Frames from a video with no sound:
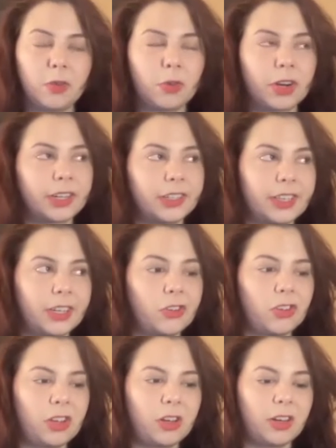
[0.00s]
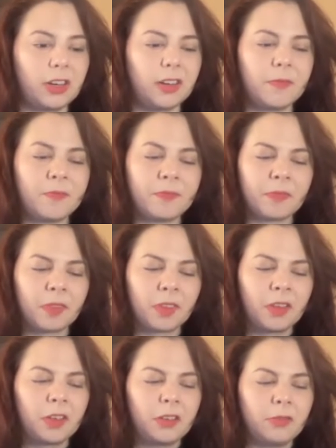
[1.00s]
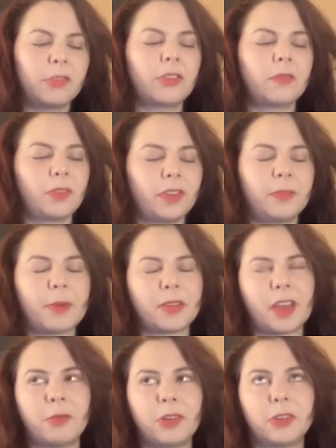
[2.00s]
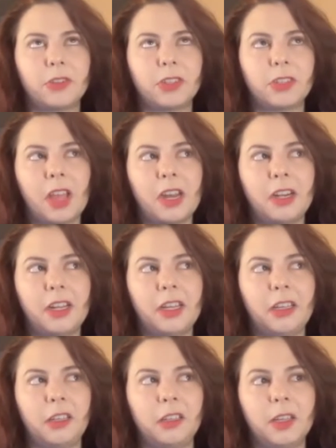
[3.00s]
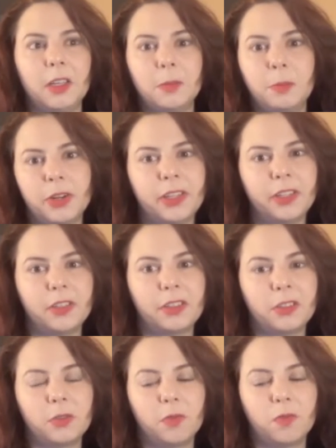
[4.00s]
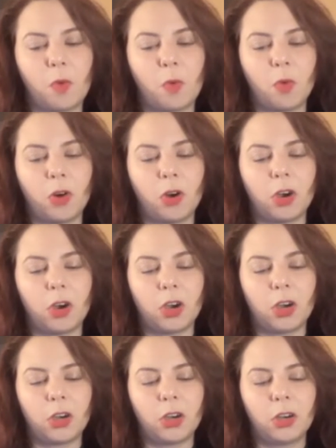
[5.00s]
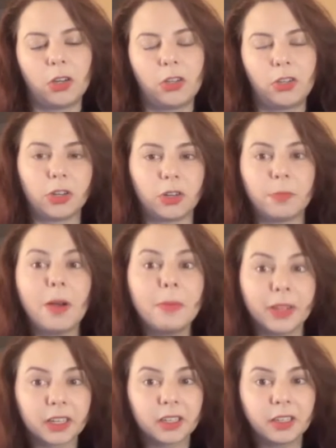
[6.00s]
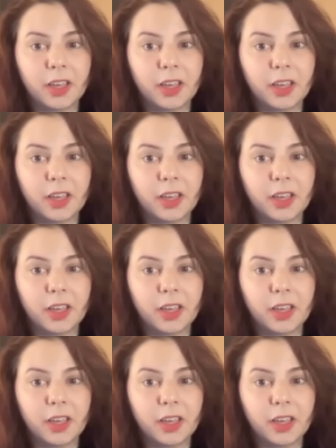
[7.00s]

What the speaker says: organization. And you also have to think about that when you're designing experiences for your public,